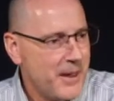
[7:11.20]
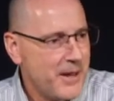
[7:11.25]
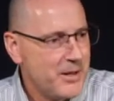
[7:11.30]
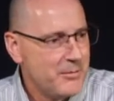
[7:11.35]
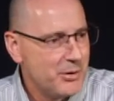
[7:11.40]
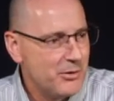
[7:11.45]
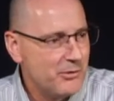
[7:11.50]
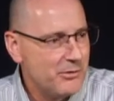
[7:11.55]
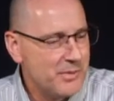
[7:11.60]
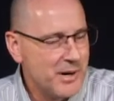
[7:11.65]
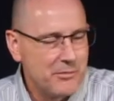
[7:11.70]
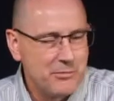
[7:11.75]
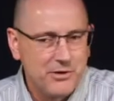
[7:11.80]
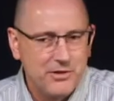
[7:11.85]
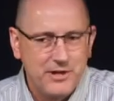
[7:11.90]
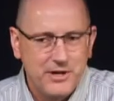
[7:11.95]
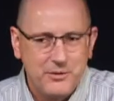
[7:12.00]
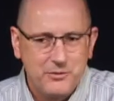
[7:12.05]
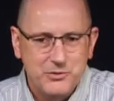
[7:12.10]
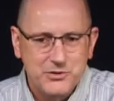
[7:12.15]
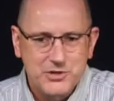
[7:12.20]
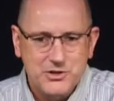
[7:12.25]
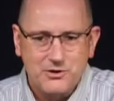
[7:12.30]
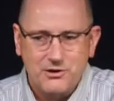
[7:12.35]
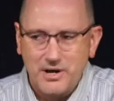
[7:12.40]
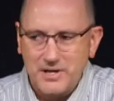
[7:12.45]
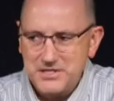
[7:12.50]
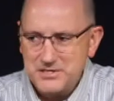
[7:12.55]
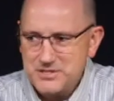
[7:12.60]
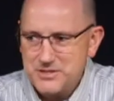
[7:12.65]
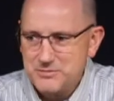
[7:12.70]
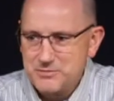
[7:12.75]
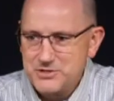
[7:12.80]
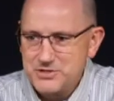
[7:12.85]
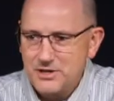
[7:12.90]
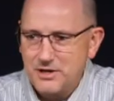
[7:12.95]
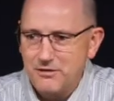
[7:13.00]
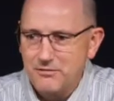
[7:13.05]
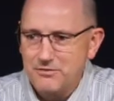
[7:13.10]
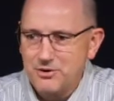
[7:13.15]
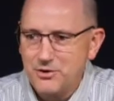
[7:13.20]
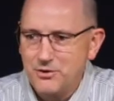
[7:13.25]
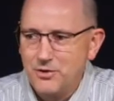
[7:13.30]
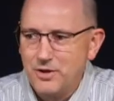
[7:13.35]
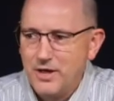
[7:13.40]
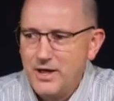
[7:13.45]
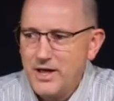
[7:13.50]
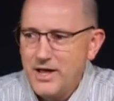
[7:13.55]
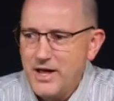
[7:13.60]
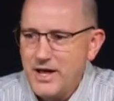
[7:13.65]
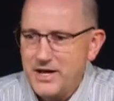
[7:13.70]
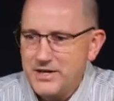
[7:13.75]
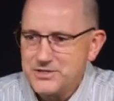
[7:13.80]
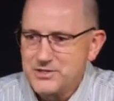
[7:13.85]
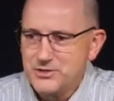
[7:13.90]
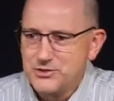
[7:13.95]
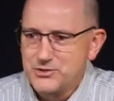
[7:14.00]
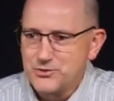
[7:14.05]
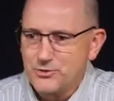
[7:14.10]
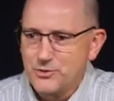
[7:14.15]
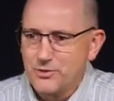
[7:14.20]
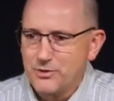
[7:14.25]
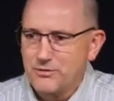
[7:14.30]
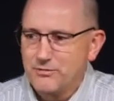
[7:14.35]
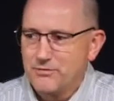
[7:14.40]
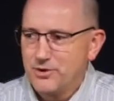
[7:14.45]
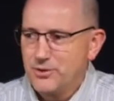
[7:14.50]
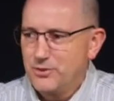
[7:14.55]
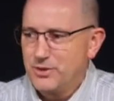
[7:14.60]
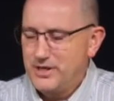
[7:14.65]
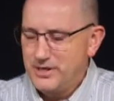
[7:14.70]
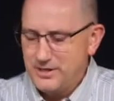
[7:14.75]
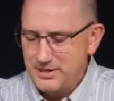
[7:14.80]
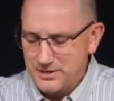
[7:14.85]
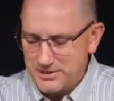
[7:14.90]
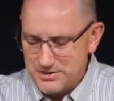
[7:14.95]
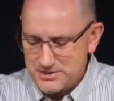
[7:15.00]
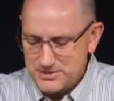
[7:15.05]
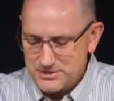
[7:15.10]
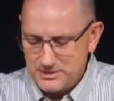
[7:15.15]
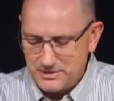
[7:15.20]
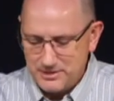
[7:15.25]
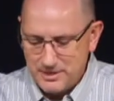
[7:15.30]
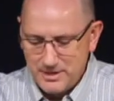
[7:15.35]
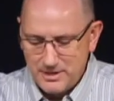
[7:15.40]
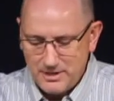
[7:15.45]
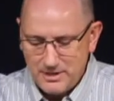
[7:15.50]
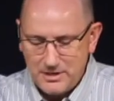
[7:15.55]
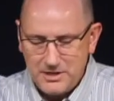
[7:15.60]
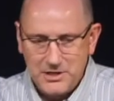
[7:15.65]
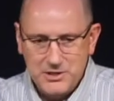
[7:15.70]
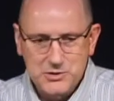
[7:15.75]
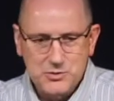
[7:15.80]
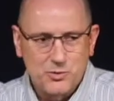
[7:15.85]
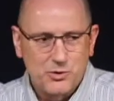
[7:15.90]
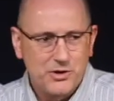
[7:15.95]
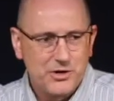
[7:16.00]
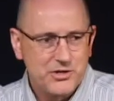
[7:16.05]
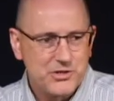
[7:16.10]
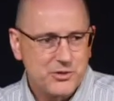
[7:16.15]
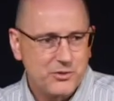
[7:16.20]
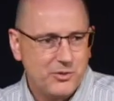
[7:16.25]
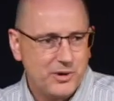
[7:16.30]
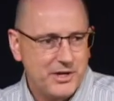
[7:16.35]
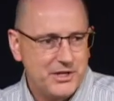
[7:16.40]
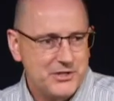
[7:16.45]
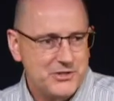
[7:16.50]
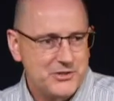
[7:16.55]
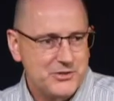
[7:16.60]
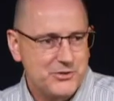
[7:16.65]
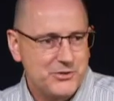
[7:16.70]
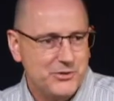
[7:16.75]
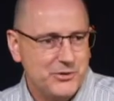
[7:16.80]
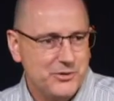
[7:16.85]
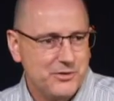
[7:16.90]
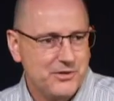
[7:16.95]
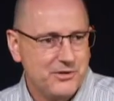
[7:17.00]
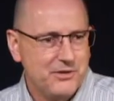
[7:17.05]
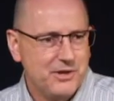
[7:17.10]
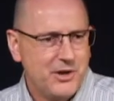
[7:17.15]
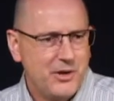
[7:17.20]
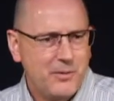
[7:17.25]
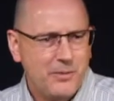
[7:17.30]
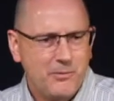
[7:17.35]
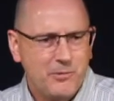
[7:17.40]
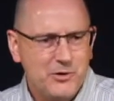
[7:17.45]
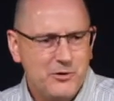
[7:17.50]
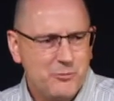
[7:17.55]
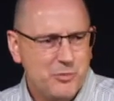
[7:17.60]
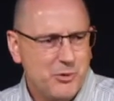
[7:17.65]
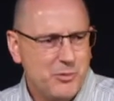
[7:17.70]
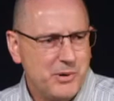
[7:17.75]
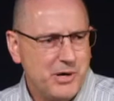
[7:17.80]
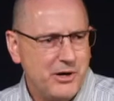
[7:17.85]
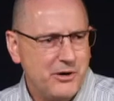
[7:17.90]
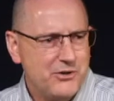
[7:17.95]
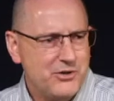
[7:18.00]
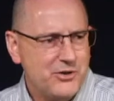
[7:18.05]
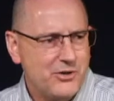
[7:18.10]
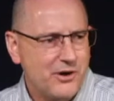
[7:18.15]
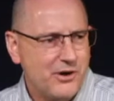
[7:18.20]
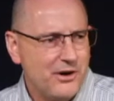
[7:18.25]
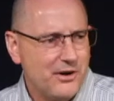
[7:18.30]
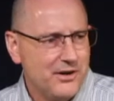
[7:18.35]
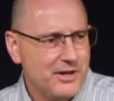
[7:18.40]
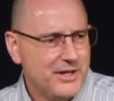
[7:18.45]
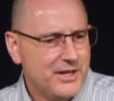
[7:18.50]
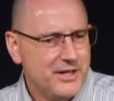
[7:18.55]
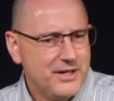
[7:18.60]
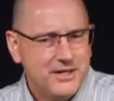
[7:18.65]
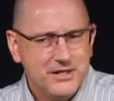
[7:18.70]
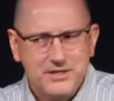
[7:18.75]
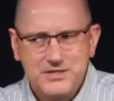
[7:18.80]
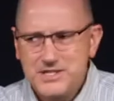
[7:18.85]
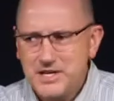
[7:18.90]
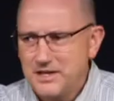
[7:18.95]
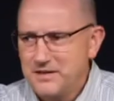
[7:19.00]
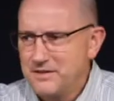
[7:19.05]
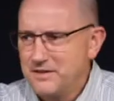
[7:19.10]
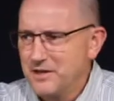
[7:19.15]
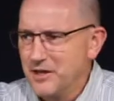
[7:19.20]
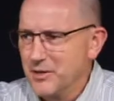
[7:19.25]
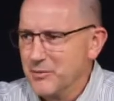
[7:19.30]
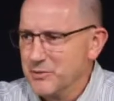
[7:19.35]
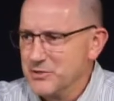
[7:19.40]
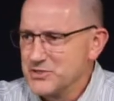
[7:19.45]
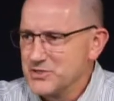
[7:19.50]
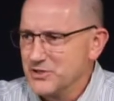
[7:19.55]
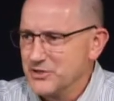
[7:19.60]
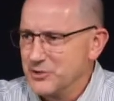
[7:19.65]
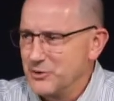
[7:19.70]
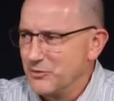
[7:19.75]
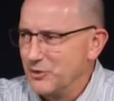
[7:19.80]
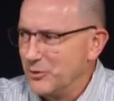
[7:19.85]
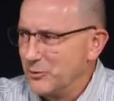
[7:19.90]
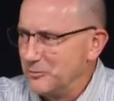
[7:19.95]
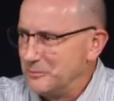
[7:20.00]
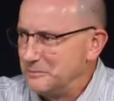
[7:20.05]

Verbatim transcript: But remember that it was Christ himself who has the truth of who he is, and, and his words are what is truth. When you've prepared your heart, and take the elements on your own.